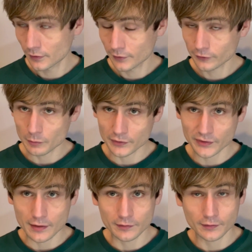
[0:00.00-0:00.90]
something
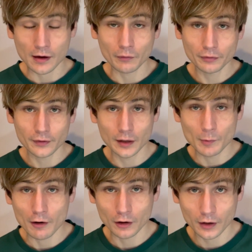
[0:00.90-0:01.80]
set in the South in
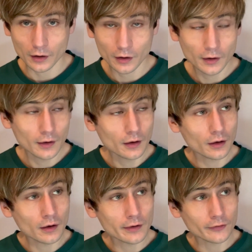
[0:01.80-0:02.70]
America,
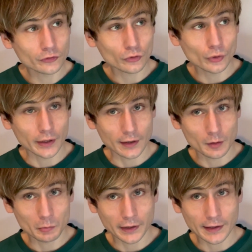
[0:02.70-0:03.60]
I enjoy,
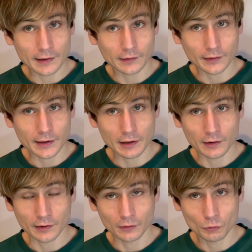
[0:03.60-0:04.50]
in my head, I
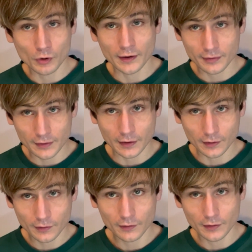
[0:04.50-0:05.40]
hear what I
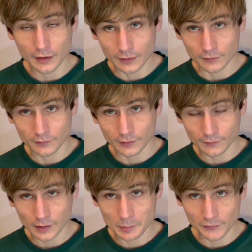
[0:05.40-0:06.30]
think is
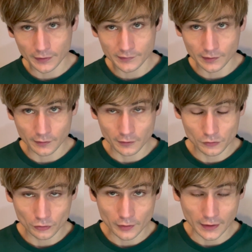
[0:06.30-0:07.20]
that type of accent and
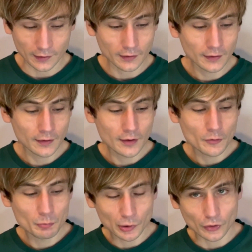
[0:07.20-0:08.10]
enjoy that.
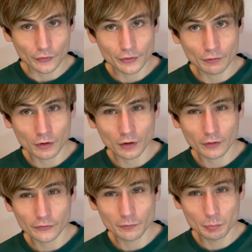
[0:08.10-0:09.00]
But there are
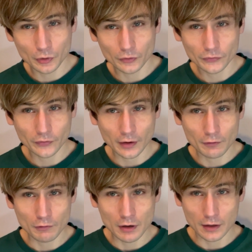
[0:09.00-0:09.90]
lots of books that I
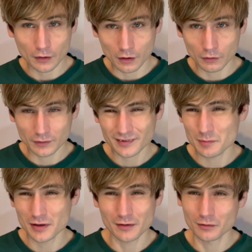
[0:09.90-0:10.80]
read that aren't, say,
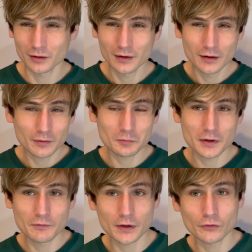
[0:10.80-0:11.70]
you know, if I'm
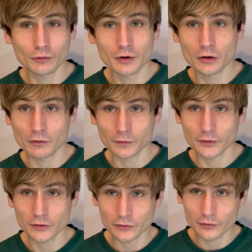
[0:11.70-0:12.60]
reading a Victorian novel and
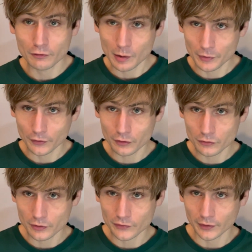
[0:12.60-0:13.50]
it's just describing the
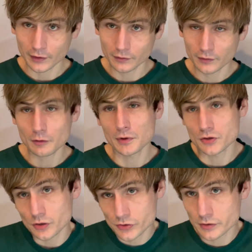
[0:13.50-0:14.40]
countryside, I don't mean
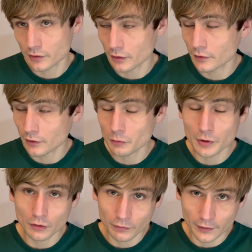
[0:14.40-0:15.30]
just, that can
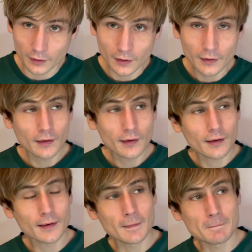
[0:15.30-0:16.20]
be a good thing.
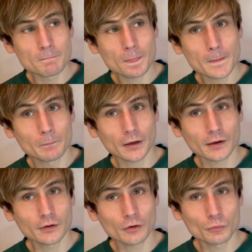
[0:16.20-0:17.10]
But
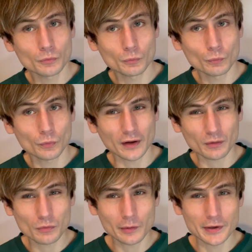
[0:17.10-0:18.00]
I don't
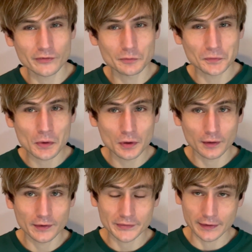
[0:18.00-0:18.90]
want to be
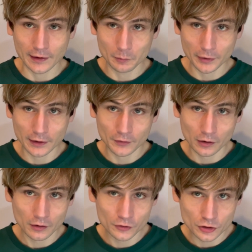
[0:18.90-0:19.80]
sub-vocalising that, but I have a
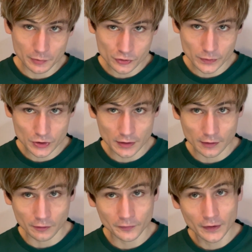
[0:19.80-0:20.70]
hard job at switching
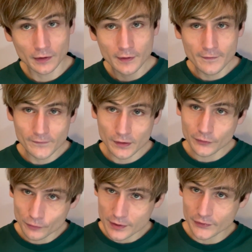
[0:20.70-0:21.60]
that off. For
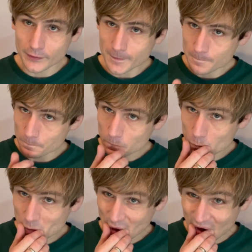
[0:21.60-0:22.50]
this reason,
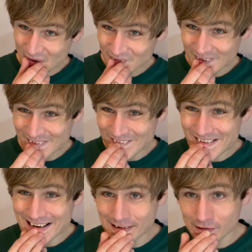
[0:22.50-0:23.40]
I find it
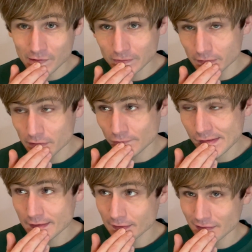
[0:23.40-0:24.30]
really hard to
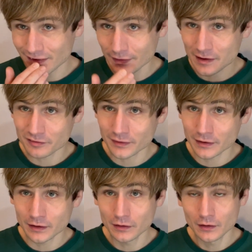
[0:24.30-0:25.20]
read in like a
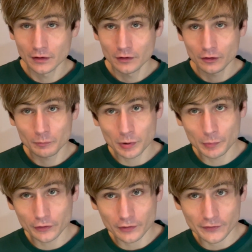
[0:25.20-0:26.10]
cafe, on
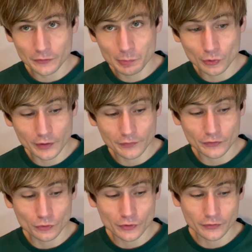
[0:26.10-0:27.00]
public transport, if
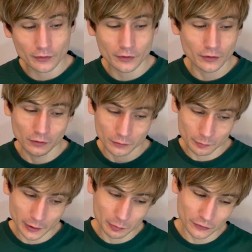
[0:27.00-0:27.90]
there's noise going on,
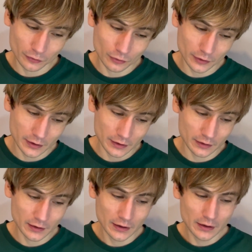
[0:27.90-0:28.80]
people
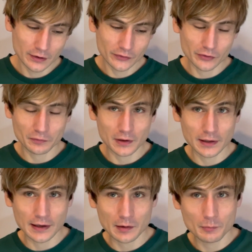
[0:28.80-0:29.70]
talking, stuff
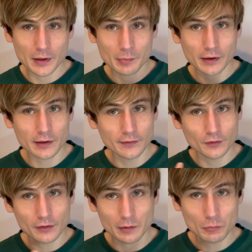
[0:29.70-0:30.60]
like that. Maybe I need to
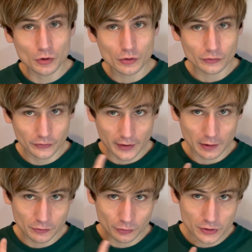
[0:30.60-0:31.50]
do that more to
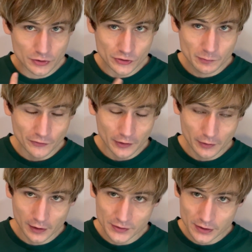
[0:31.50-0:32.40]
help switching
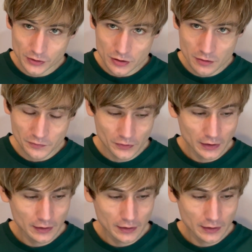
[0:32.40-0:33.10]
sub-vocalisation off.